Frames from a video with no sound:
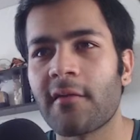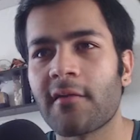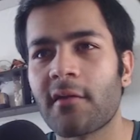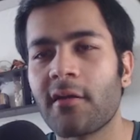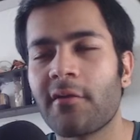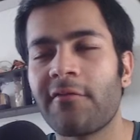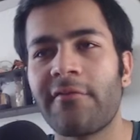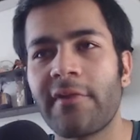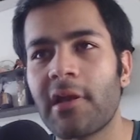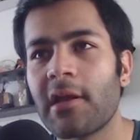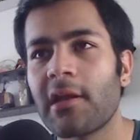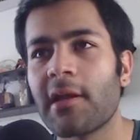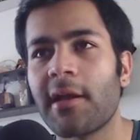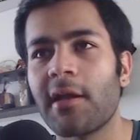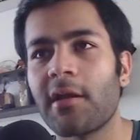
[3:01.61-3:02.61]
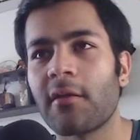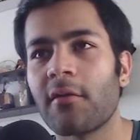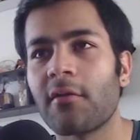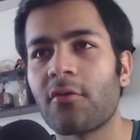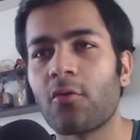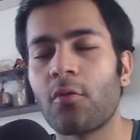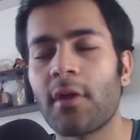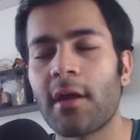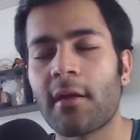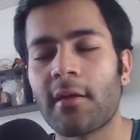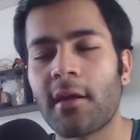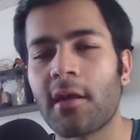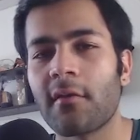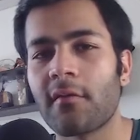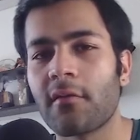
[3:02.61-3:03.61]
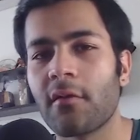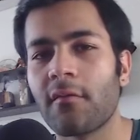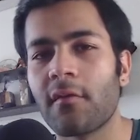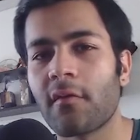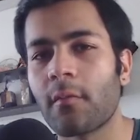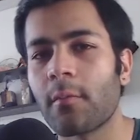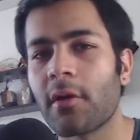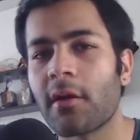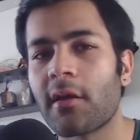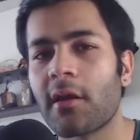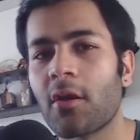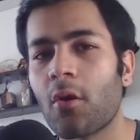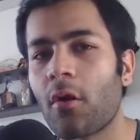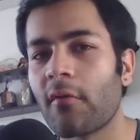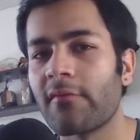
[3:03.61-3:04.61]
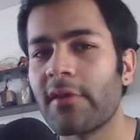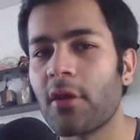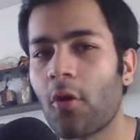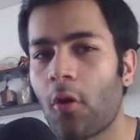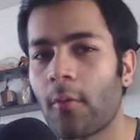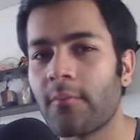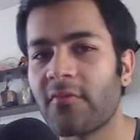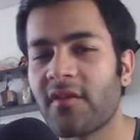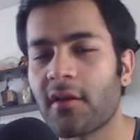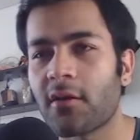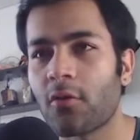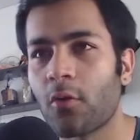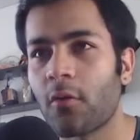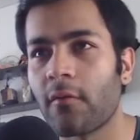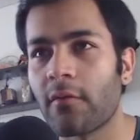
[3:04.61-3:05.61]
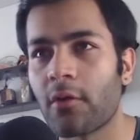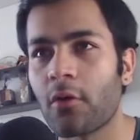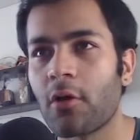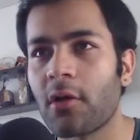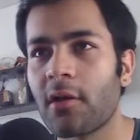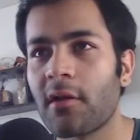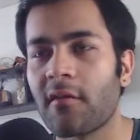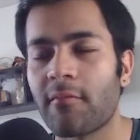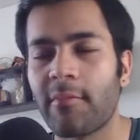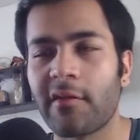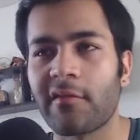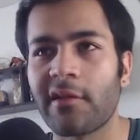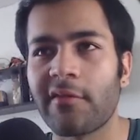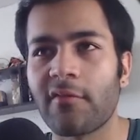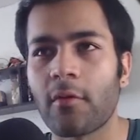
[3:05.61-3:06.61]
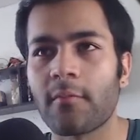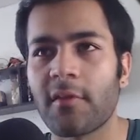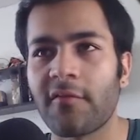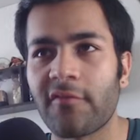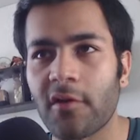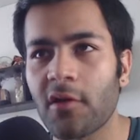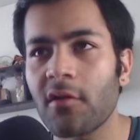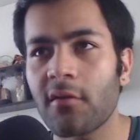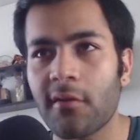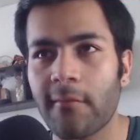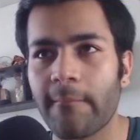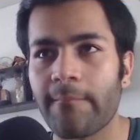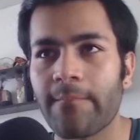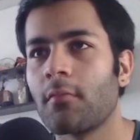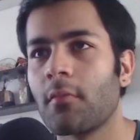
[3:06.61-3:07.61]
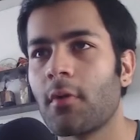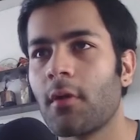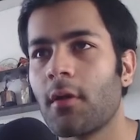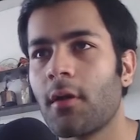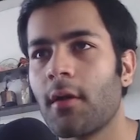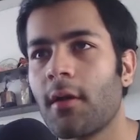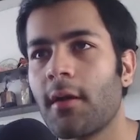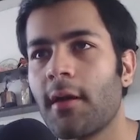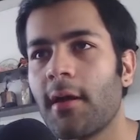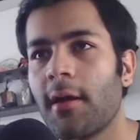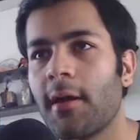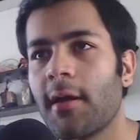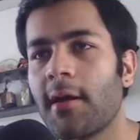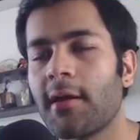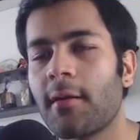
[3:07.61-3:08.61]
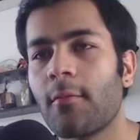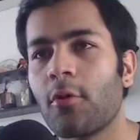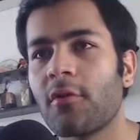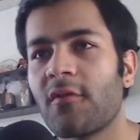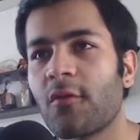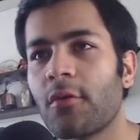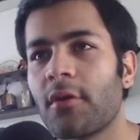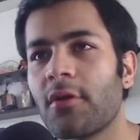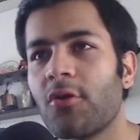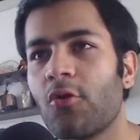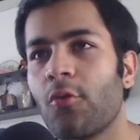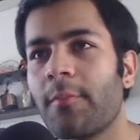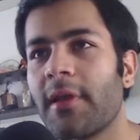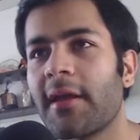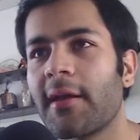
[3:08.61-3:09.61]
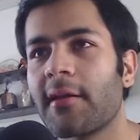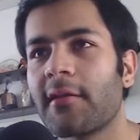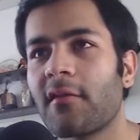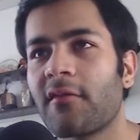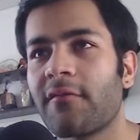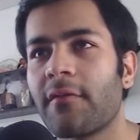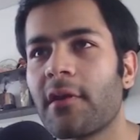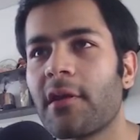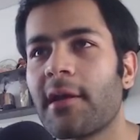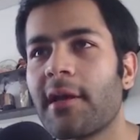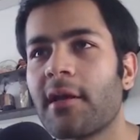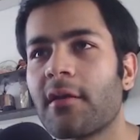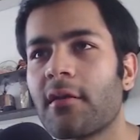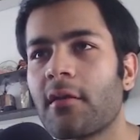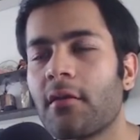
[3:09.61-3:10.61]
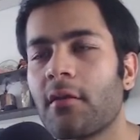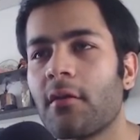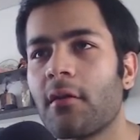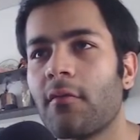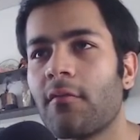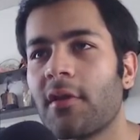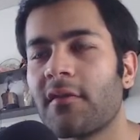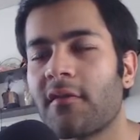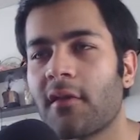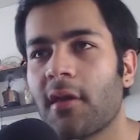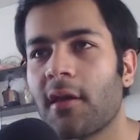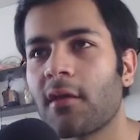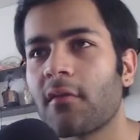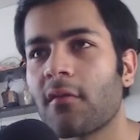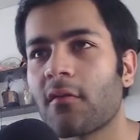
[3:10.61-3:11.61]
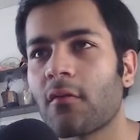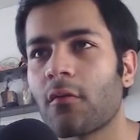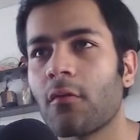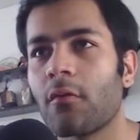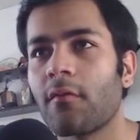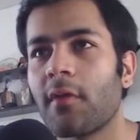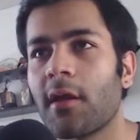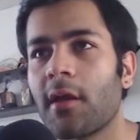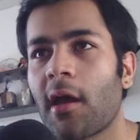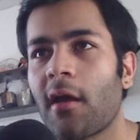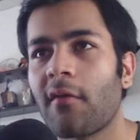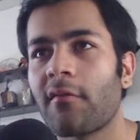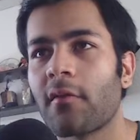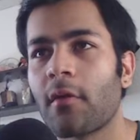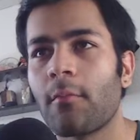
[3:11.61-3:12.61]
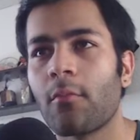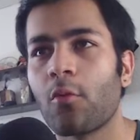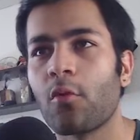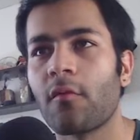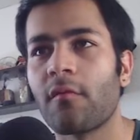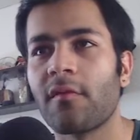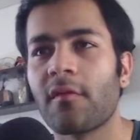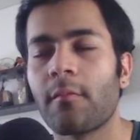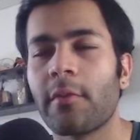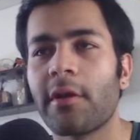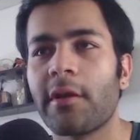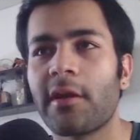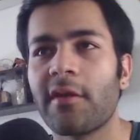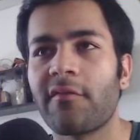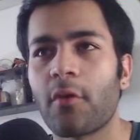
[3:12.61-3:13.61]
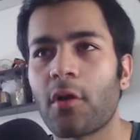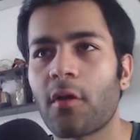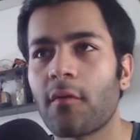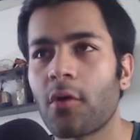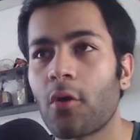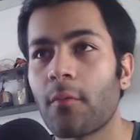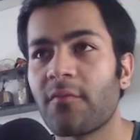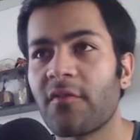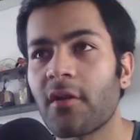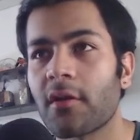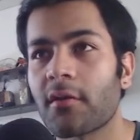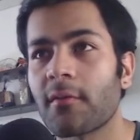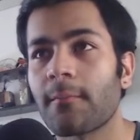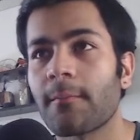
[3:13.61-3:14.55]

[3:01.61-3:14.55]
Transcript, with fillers: a fill light uh, to increase the visibility of the object overall especially from the front and I'm also going to duplicate this fill light uh, once again so we have some more visibility for our object